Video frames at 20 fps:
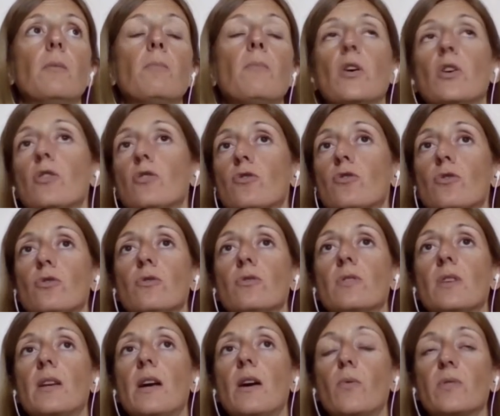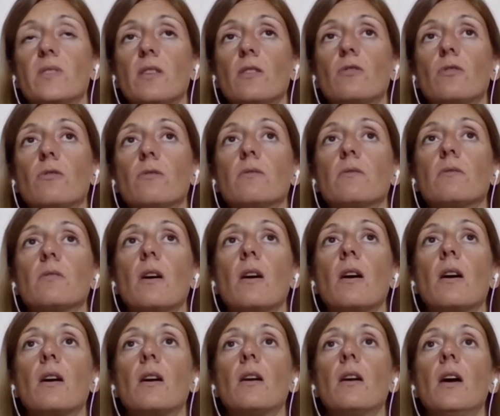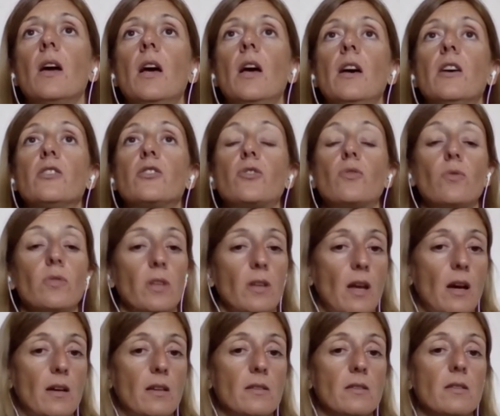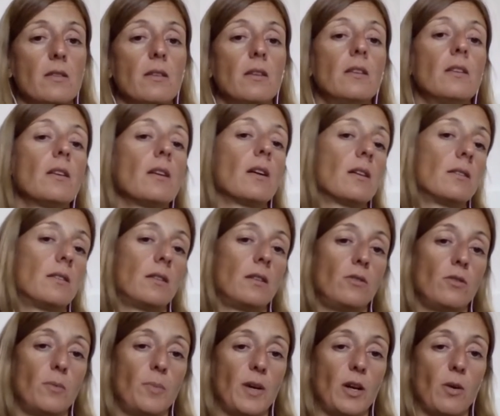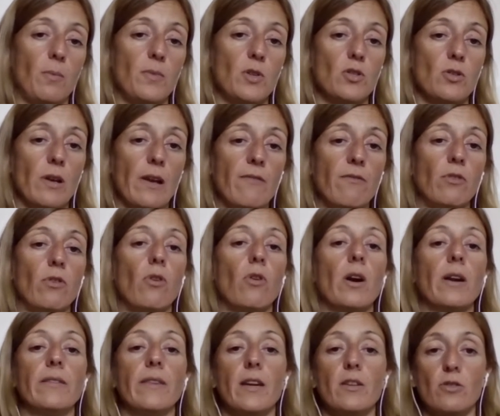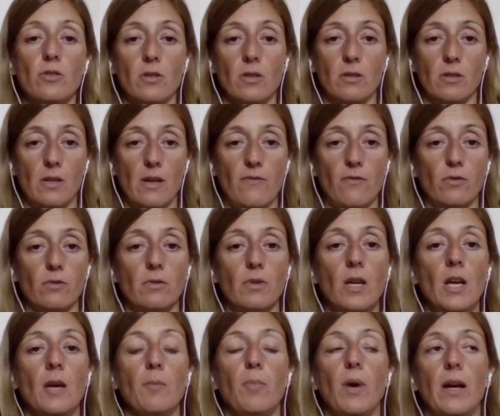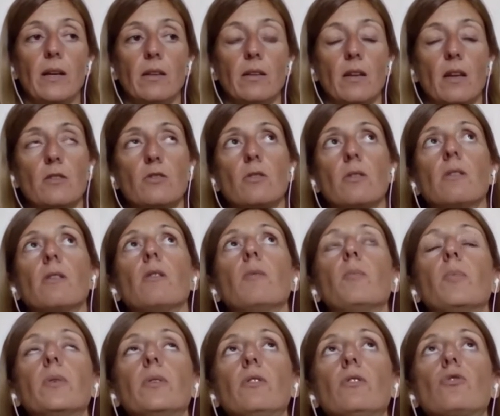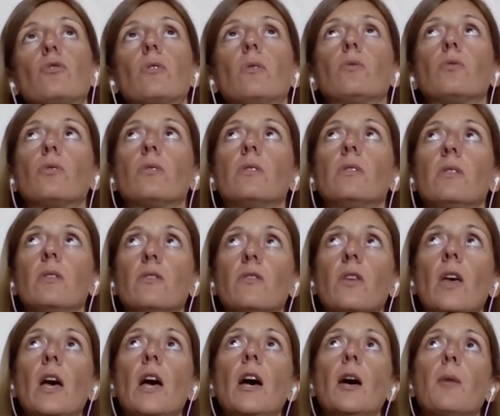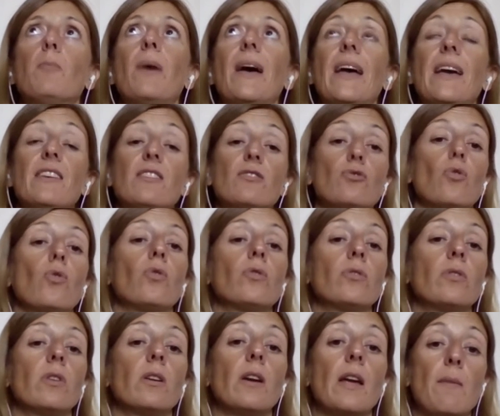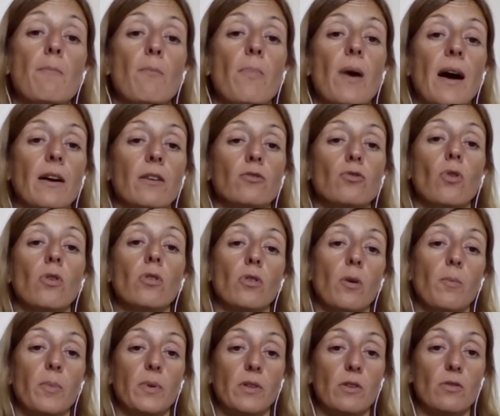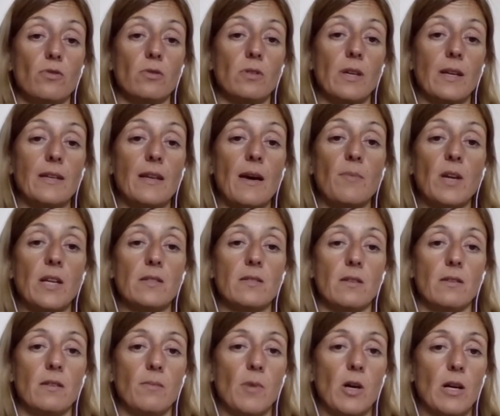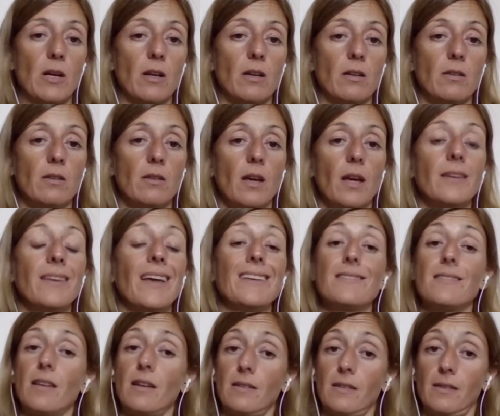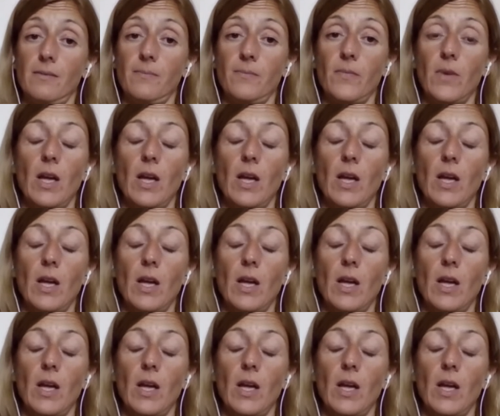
mergers and acquisitions are scrutinized either at the European Commission level or a national level by the national competition authorities based on their impact on competition dynamics in the market. And that's it.